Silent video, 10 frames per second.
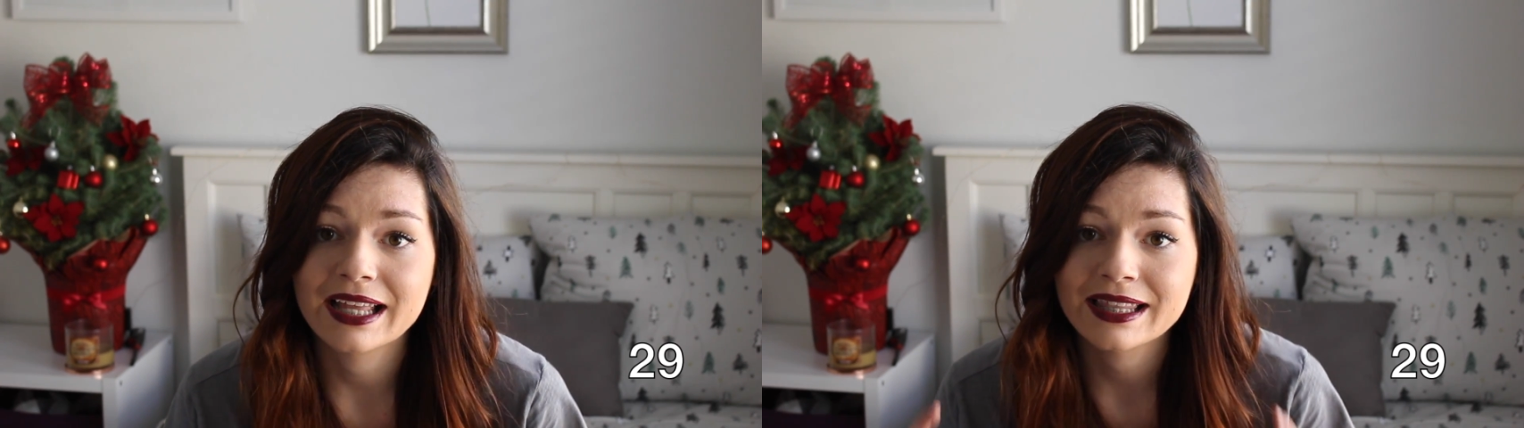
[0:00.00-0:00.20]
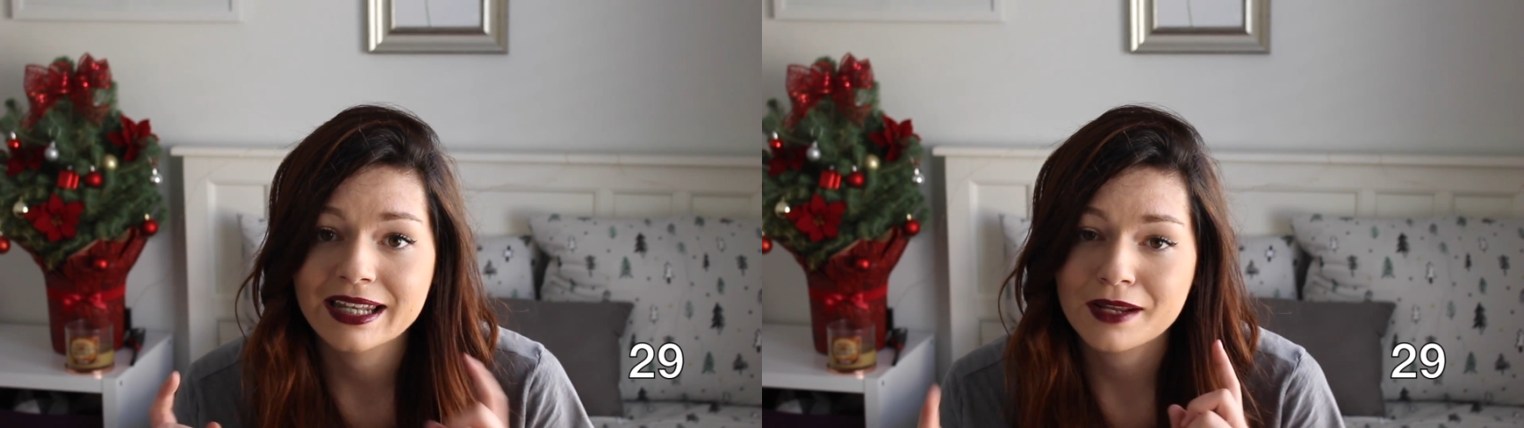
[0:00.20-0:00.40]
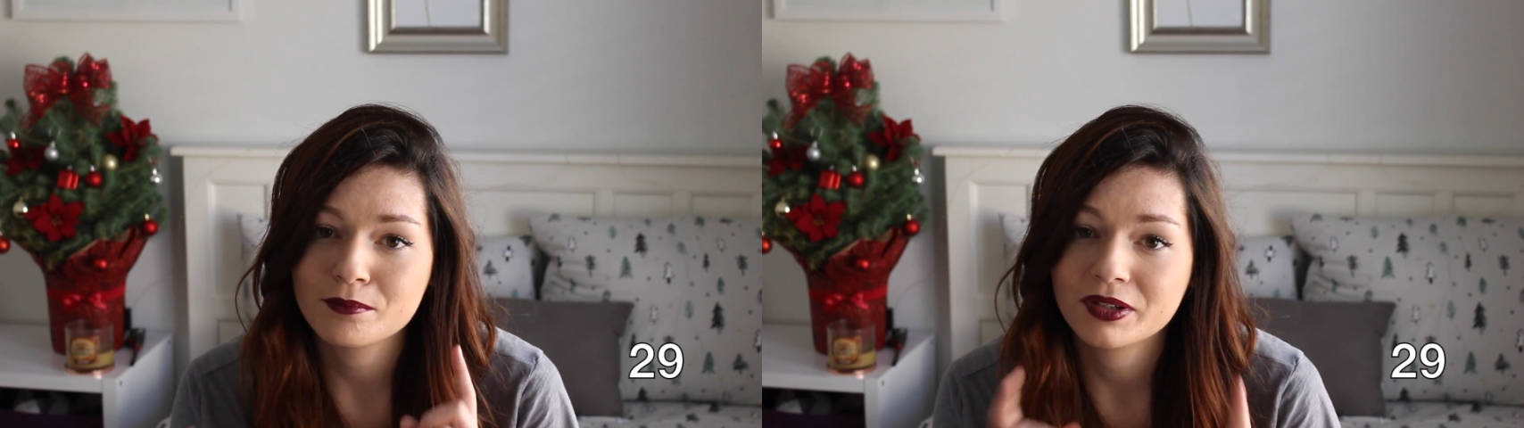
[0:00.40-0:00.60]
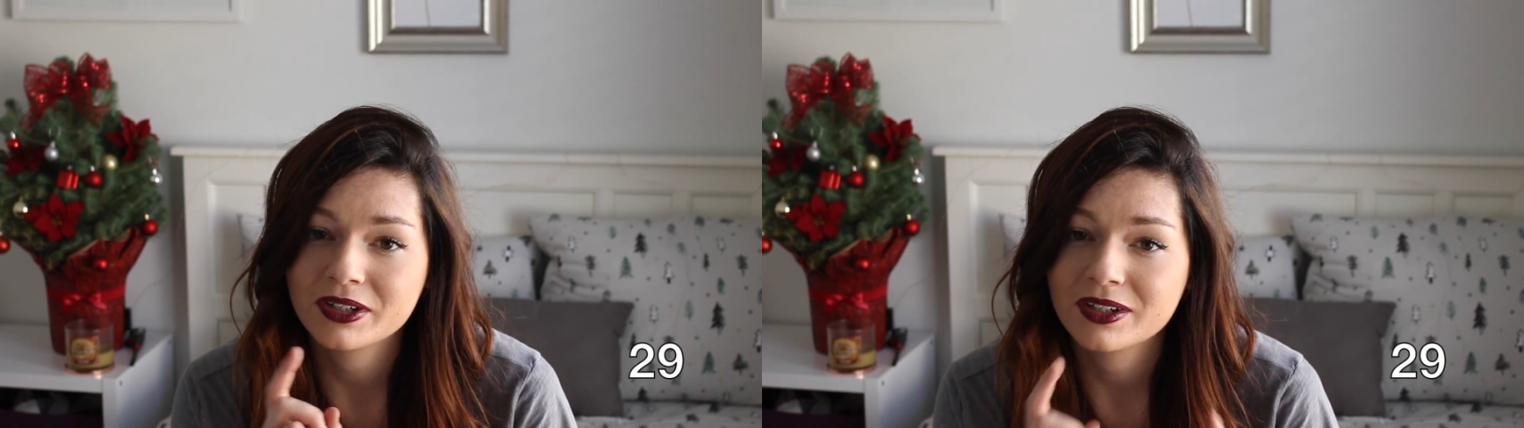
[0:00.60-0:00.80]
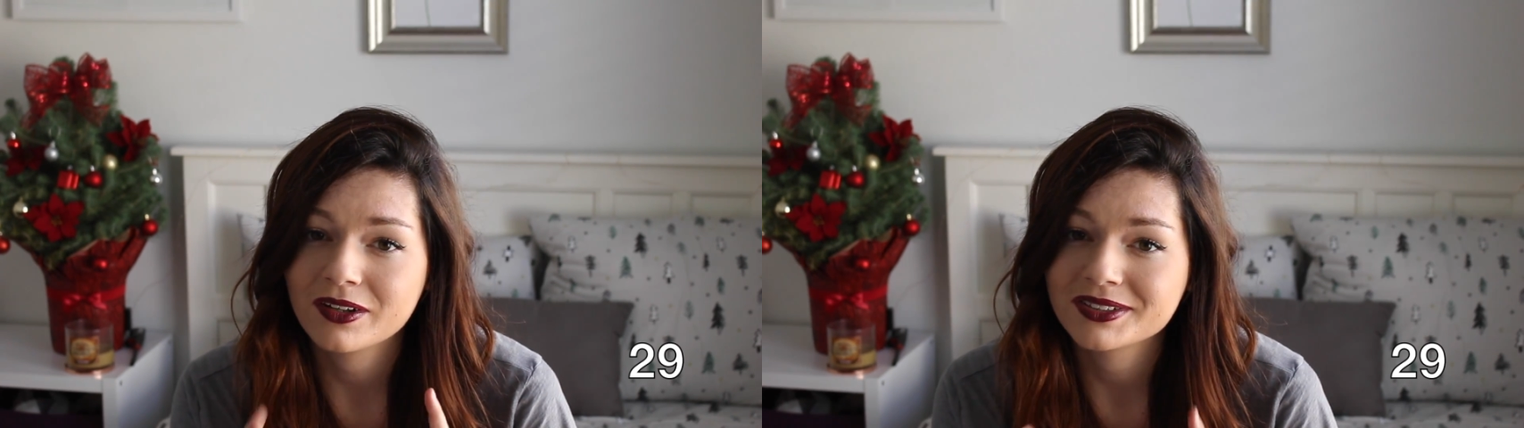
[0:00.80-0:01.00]
And then I
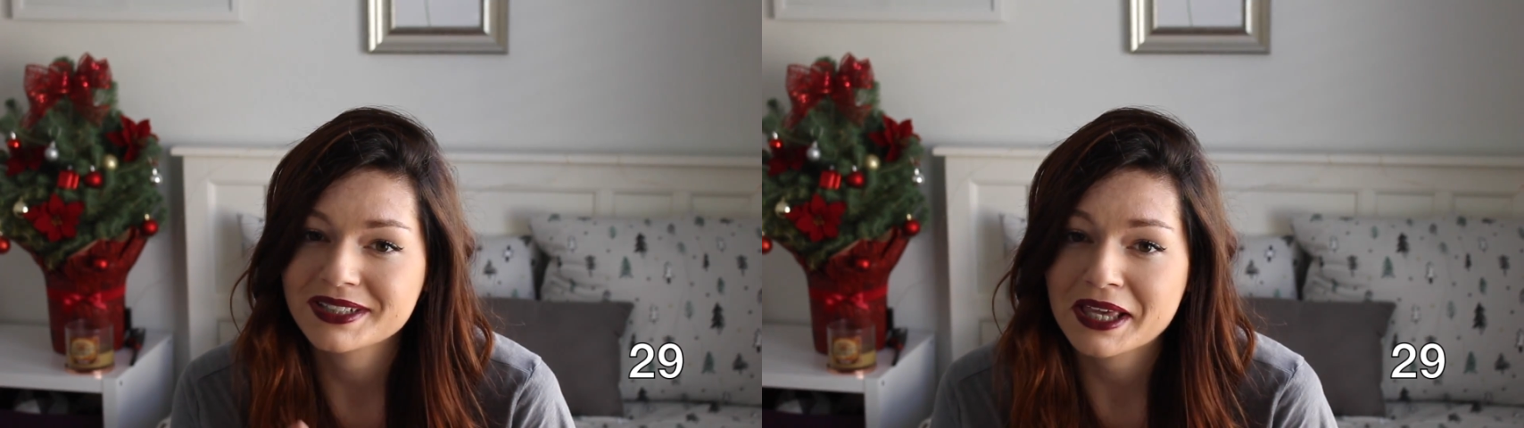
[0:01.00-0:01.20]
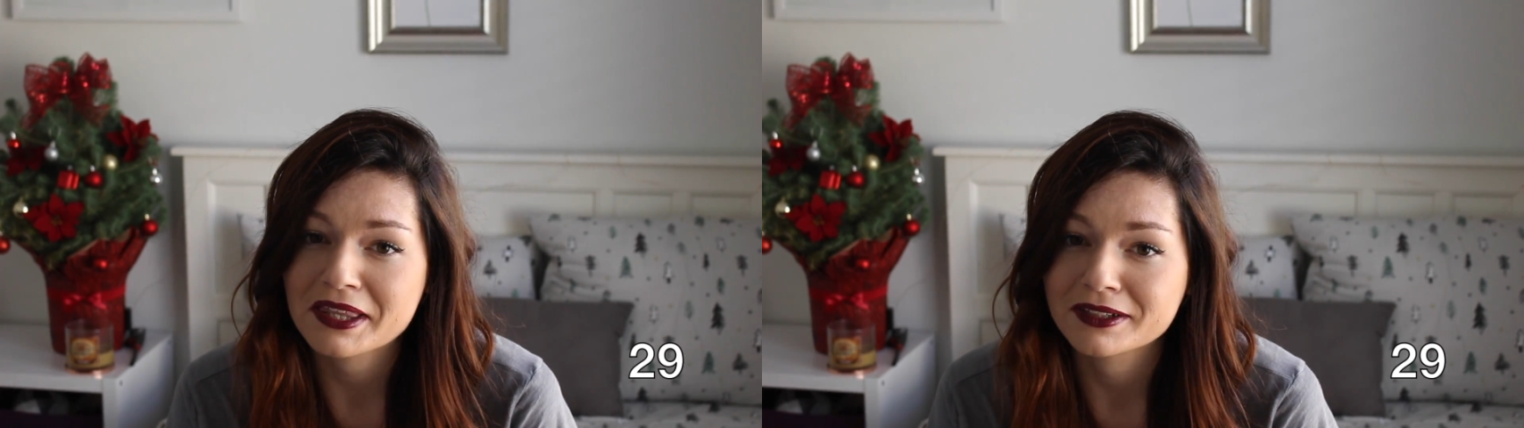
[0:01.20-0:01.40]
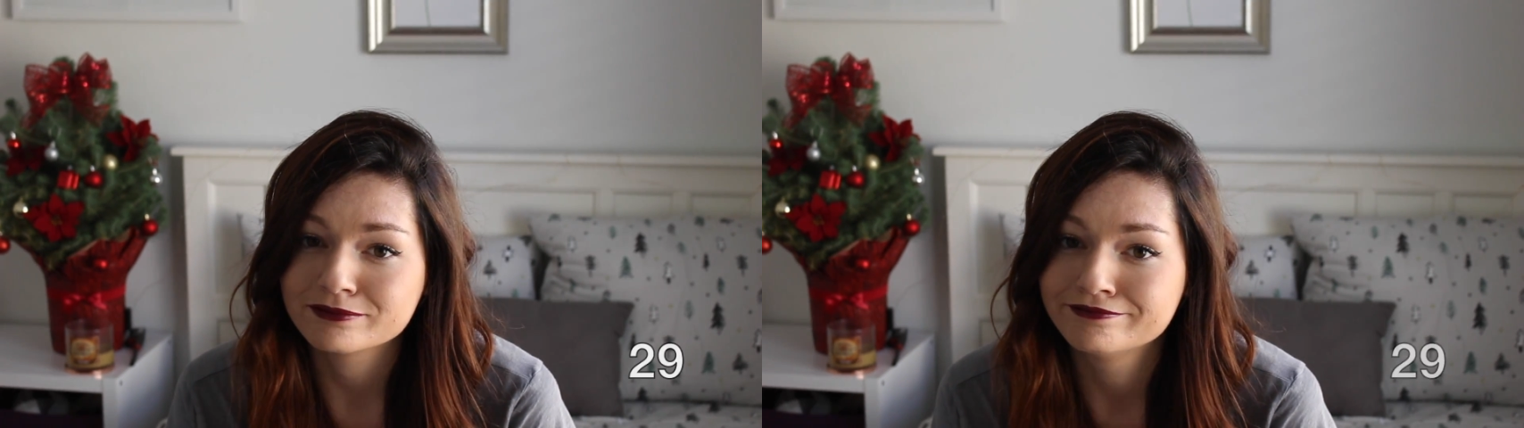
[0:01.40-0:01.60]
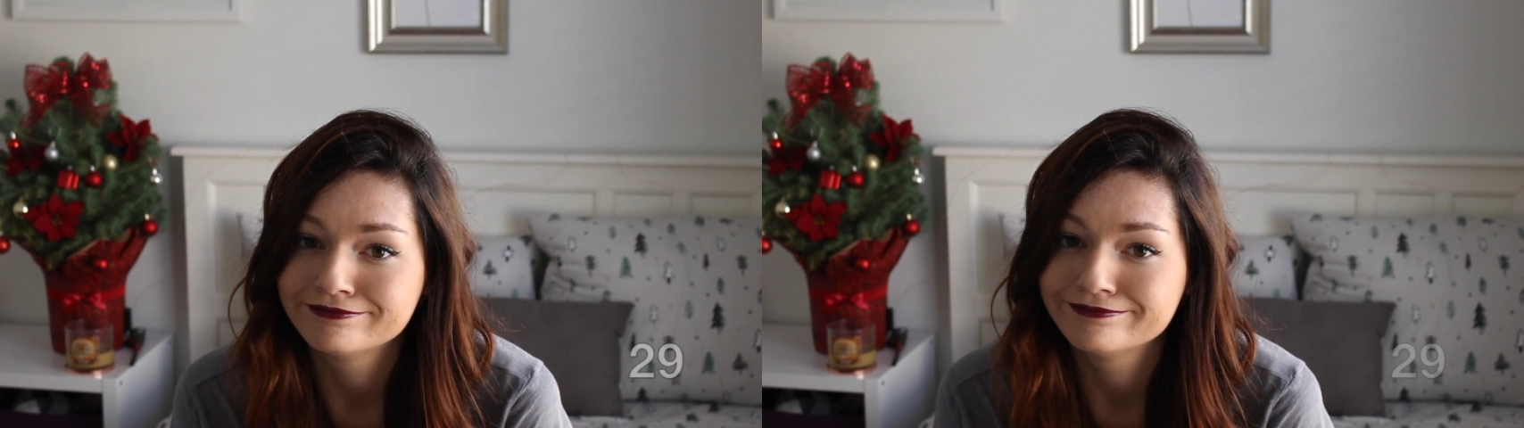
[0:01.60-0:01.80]
put it all together.